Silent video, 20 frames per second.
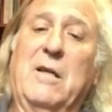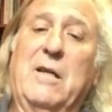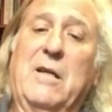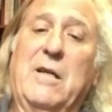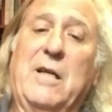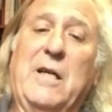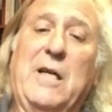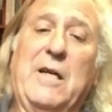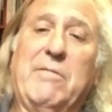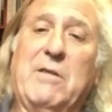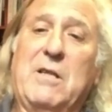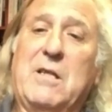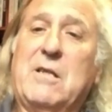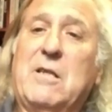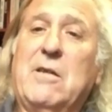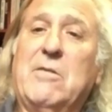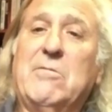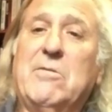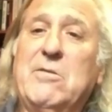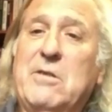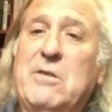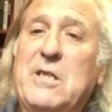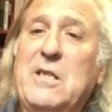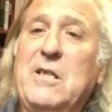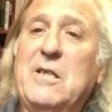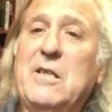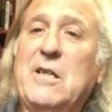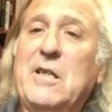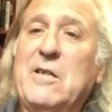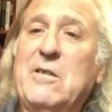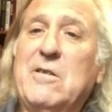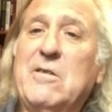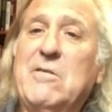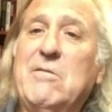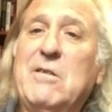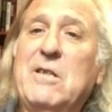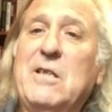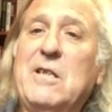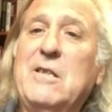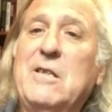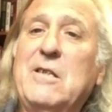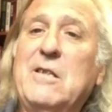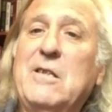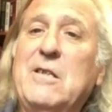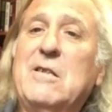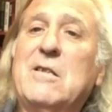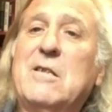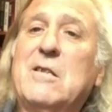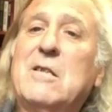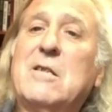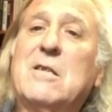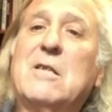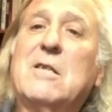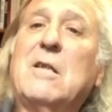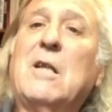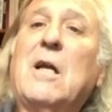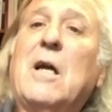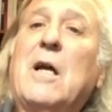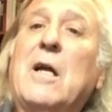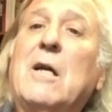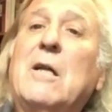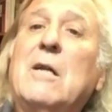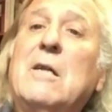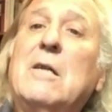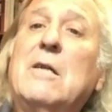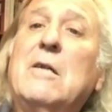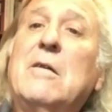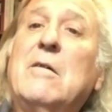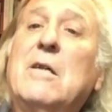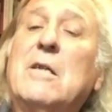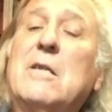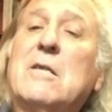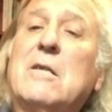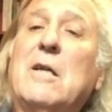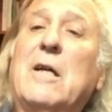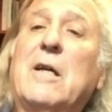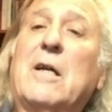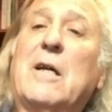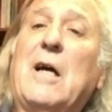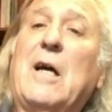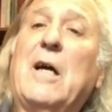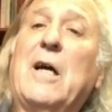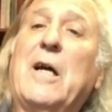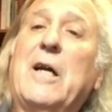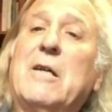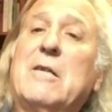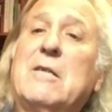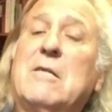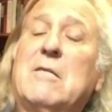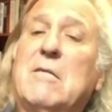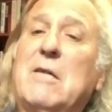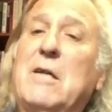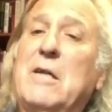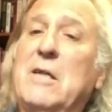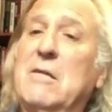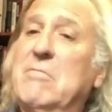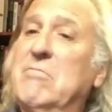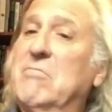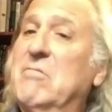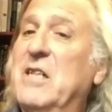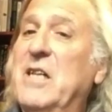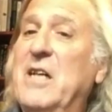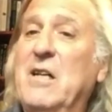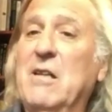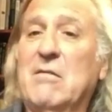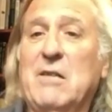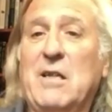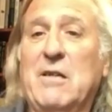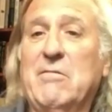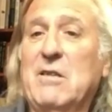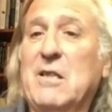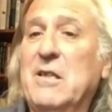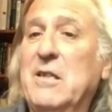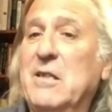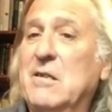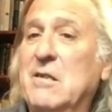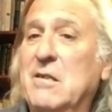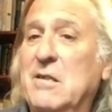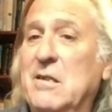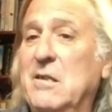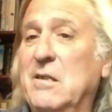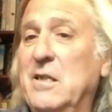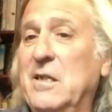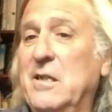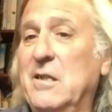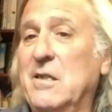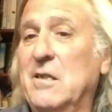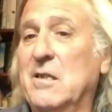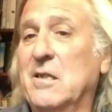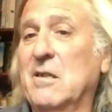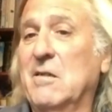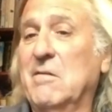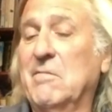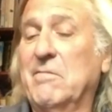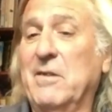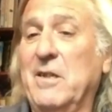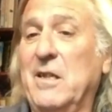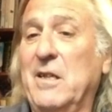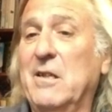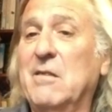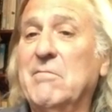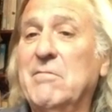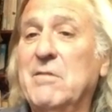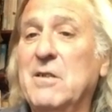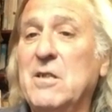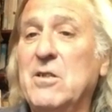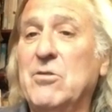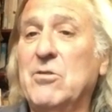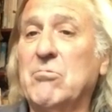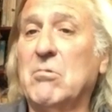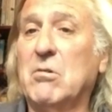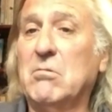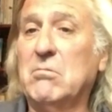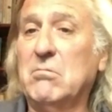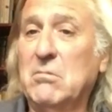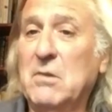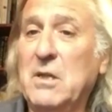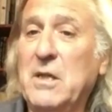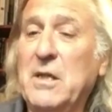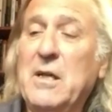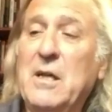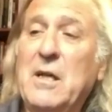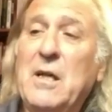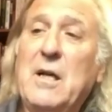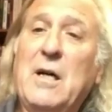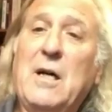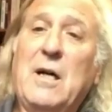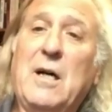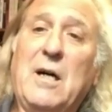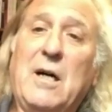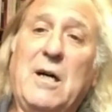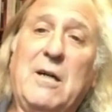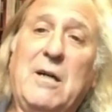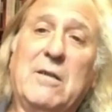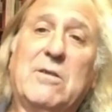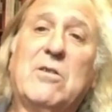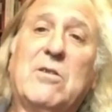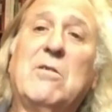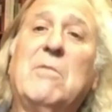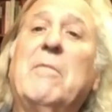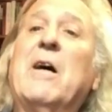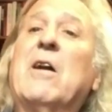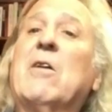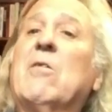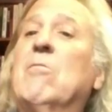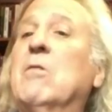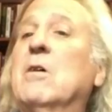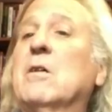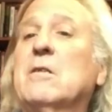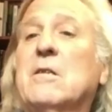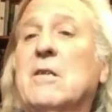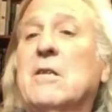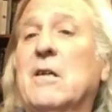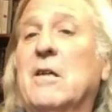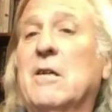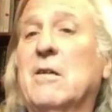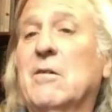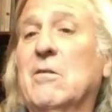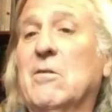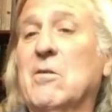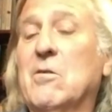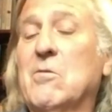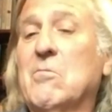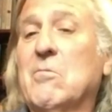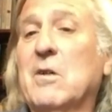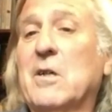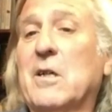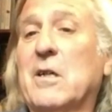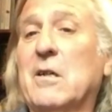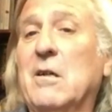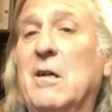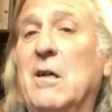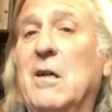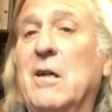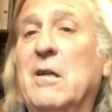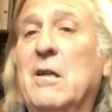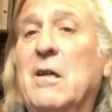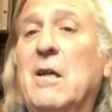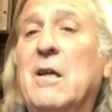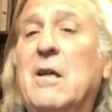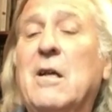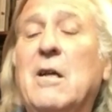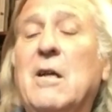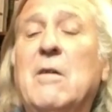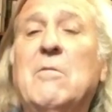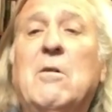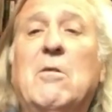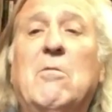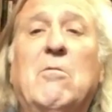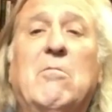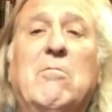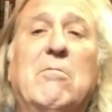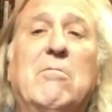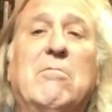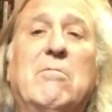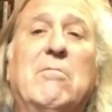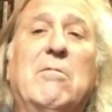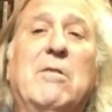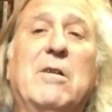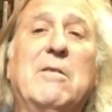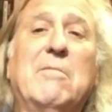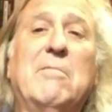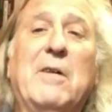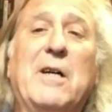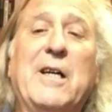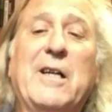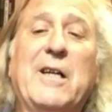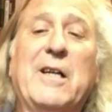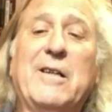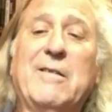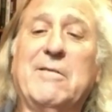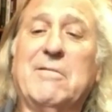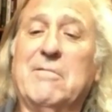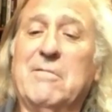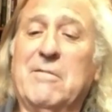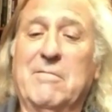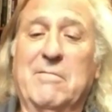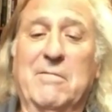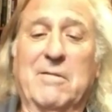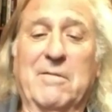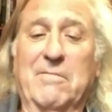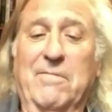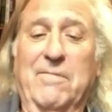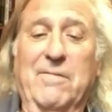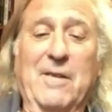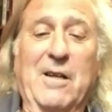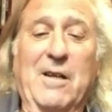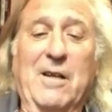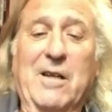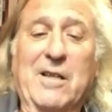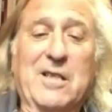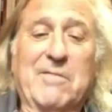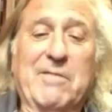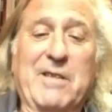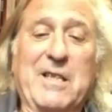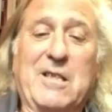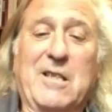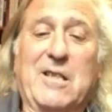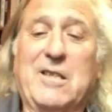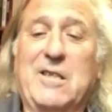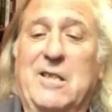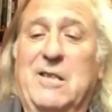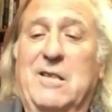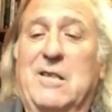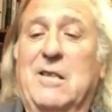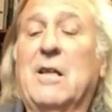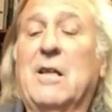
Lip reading: have a set routine I do with each client. You know, it's like I kind of tailor everything to the needs of the individual. So no matter what they're working on. But one of my philosophies is